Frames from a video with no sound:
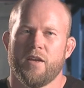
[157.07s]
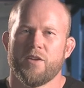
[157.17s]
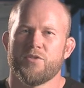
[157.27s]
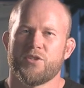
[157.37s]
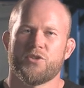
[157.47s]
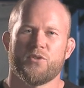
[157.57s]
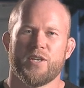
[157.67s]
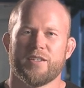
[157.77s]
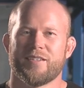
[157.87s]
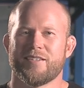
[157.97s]
I used to
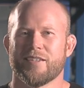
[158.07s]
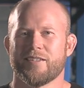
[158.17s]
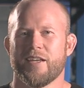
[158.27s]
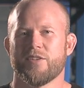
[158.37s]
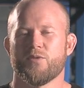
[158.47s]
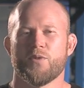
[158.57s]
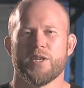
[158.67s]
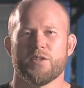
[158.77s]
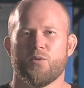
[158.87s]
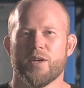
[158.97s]
train 6 days a
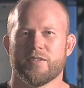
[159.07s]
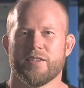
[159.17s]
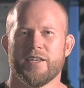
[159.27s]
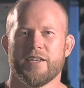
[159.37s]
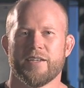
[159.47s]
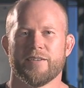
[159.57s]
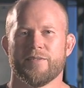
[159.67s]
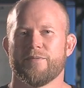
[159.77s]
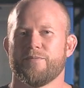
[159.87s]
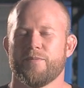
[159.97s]
week, twice a day, and
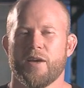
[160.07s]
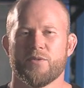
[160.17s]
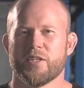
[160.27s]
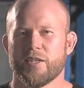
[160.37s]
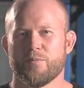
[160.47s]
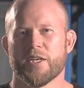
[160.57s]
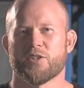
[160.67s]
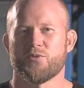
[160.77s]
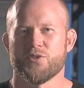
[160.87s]
I was getting mixed